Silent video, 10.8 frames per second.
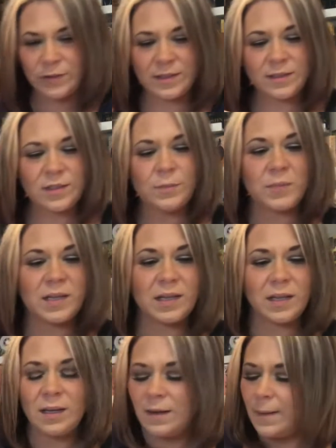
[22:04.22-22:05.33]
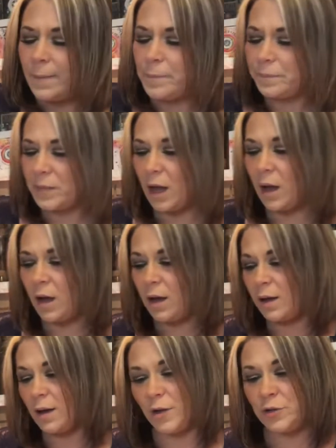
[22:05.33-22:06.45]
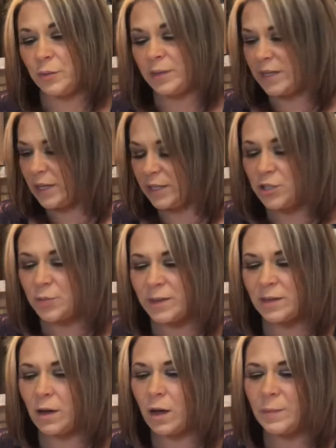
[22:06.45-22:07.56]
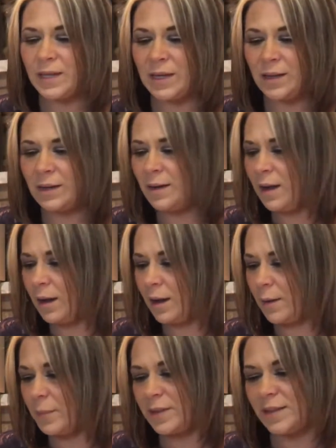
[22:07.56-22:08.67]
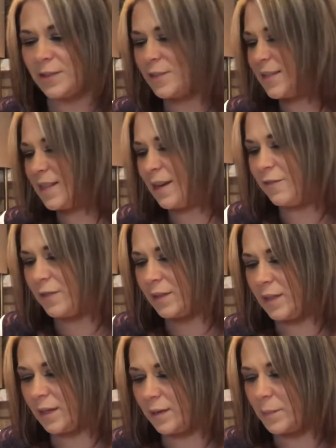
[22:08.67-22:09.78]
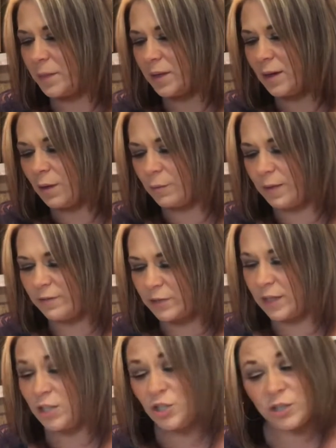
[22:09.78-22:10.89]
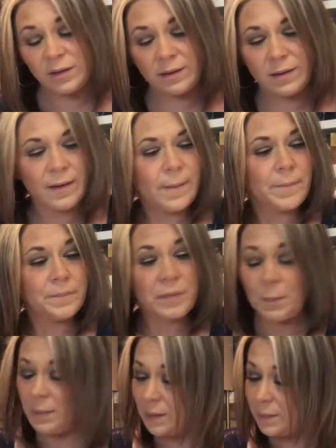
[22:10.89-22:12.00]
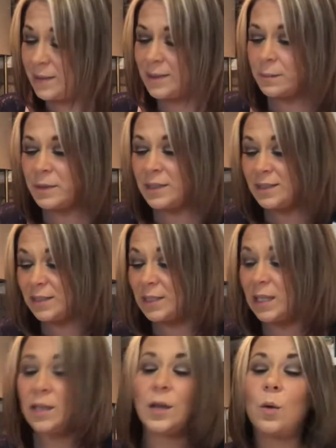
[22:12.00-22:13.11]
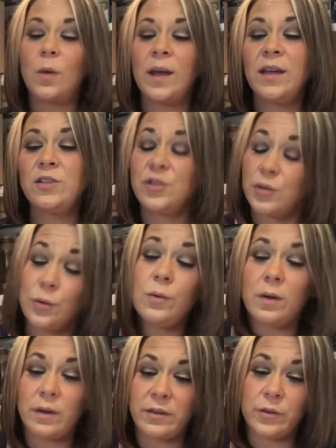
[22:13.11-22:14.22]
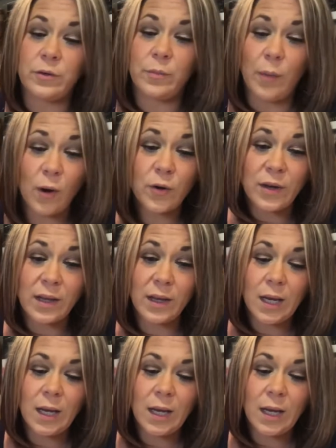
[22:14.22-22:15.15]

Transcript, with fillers: this could be uh, a new engagement coming in, uh, but there's definitely going to be a revelation. Maybe somebody's sneaking away to a third party.